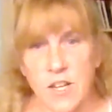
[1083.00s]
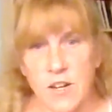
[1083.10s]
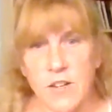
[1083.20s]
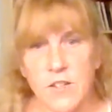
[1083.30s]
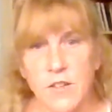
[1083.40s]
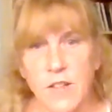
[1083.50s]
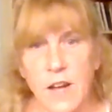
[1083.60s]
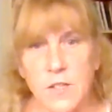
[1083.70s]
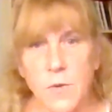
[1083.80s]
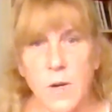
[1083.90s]
year,
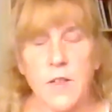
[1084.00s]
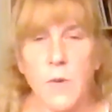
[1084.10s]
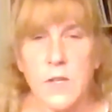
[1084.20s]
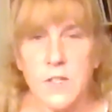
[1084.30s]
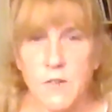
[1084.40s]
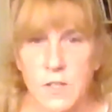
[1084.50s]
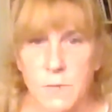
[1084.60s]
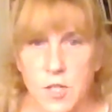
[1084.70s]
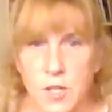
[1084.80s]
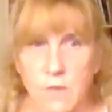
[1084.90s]
2020, there was no
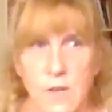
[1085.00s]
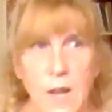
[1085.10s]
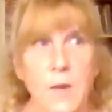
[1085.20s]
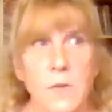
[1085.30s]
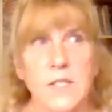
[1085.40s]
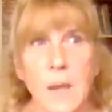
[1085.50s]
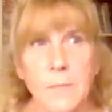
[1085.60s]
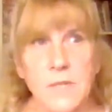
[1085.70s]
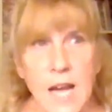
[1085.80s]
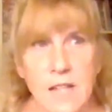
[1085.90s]
Christmas show. Now, there was
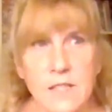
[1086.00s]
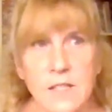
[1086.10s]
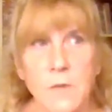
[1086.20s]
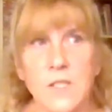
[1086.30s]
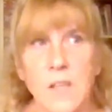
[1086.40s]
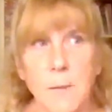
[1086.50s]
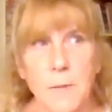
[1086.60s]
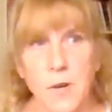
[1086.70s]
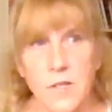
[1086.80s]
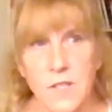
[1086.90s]
some dance. There was some
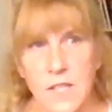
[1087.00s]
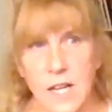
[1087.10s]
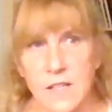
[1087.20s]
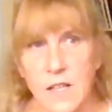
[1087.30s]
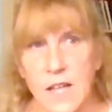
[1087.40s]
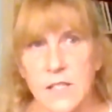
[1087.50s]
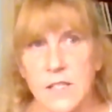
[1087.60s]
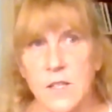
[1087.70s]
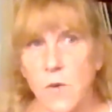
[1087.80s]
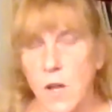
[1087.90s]
in-person dance
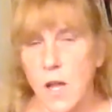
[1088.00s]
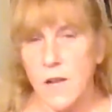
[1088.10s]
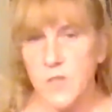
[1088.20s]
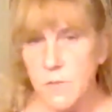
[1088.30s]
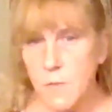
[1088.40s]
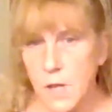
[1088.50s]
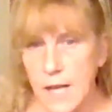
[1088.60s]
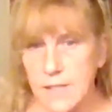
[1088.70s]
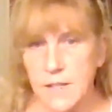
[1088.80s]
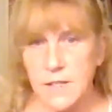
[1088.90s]
classes. There were a lot of Zoom
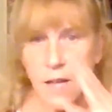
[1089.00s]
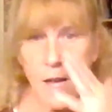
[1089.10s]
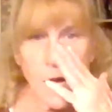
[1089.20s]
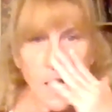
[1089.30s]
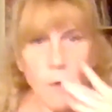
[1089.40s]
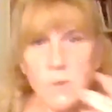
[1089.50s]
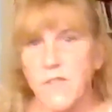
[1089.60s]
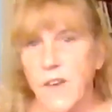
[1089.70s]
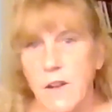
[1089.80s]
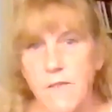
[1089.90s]
classes. It
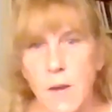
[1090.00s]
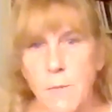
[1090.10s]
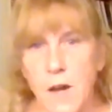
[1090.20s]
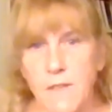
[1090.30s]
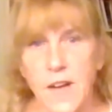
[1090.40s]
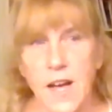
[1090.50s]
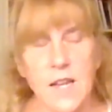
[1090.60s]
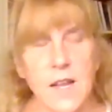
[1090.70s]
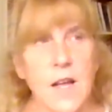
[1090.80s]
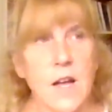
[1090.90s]
was very, very
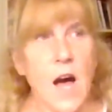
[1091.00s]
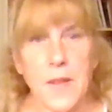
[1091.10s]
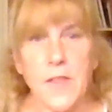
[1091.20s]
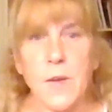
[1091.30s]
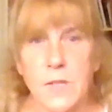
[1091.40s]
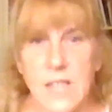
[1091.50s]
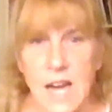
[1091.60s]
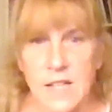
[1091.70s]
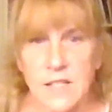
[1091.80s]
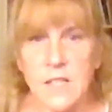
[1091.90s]
modified, but there was
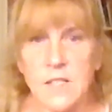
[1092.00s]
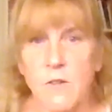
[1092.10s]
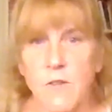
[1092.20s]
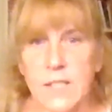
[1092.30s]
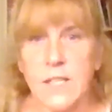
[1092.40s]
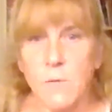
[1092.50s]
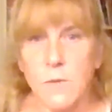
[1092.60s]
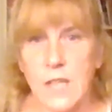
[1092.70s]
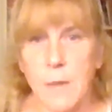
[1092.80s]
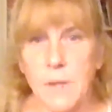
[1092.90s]
dance. And so Gracie
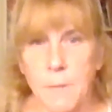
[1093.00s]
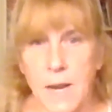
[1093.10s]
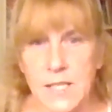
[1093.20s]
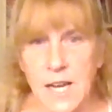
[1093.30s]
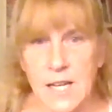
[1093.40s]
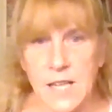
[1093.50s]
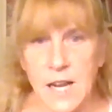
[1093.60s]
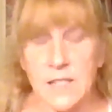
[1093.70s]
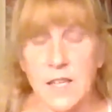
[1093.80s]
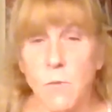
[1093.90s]
was able to maintain
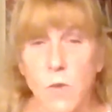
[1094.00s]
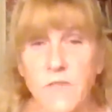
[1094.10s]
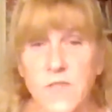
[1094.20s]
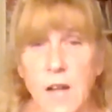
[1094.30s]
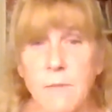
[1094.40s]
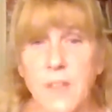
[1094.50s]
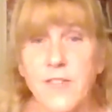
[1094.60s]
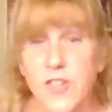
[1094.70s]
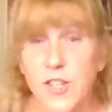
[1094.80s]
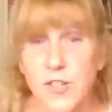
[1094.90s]
dance and would have done
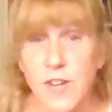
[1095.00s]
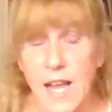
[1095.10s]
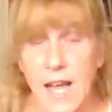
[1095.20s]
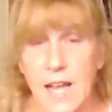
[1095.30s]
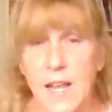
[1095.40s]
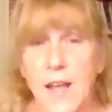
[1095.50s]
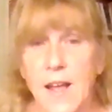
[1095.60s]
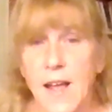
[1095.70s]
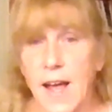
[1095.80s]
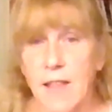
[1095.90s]
Mother Ginger again
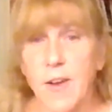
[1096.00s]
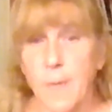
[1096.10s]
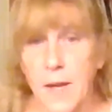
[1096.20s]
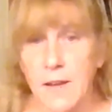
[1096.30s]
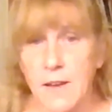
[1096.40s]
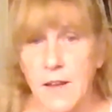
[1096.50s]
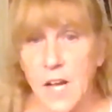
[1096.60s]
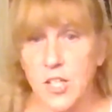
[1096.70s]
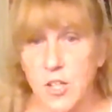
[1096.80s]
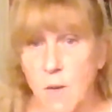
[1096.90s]
had there been
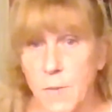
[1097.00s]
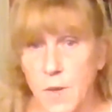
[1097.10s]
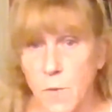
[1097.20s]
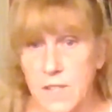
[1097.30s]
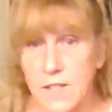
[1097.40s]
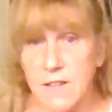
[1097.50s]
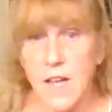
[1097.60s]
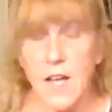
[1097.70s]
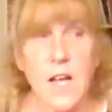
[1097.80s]
a show, but there wasn't.